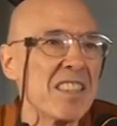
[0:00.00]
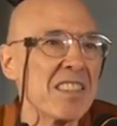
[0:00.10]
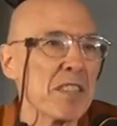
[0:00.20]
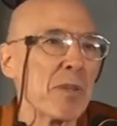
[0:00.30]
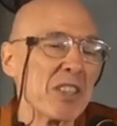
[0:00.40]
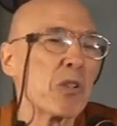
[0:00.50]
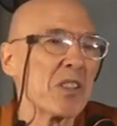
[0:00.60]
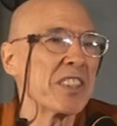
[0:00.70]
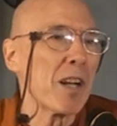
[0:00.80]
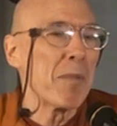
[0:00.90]
That's why it's
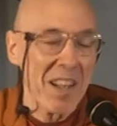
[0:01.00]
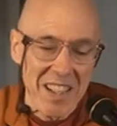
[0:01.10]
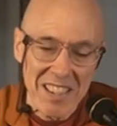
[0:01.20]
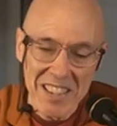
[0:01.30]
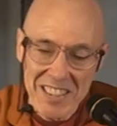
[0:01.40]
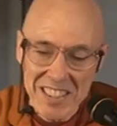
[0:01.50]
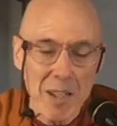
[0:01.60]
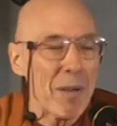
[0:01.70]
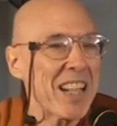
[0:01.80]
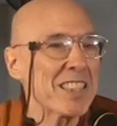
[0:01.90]
called sabba,
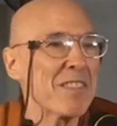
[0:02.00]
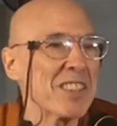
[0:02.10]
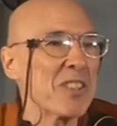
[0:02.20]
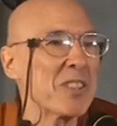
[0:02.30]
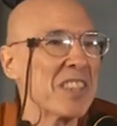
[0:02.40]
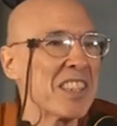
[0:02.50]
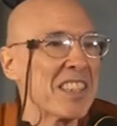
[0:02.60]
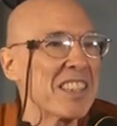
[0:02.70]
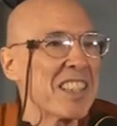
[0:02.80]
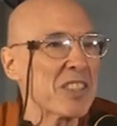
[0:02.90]
sabbasava sutta,
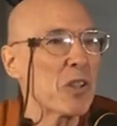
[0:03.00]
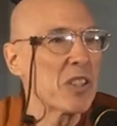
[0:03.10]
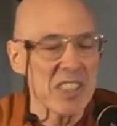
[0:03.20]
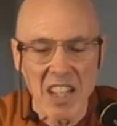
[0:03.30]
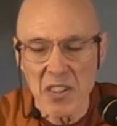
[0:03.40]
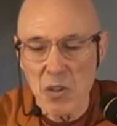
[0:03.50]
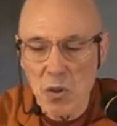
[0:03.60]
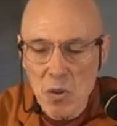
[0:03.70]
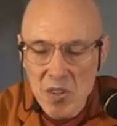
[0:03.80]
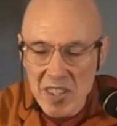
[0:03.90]
discourse on
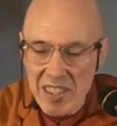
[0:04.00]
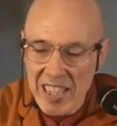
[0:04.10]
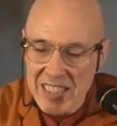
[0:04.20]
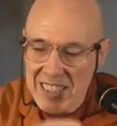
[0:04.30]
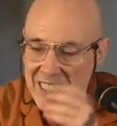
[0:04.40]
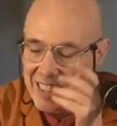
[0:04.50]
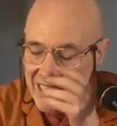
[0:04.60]
all the things.